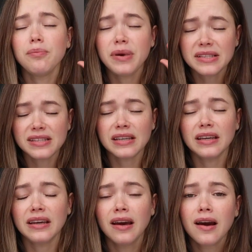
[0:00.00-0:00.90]

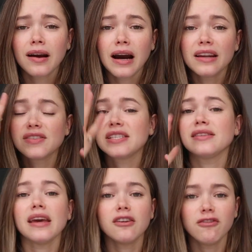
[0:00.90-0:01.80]
busy kind of
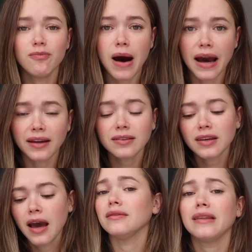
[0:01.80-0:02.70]
state of mind.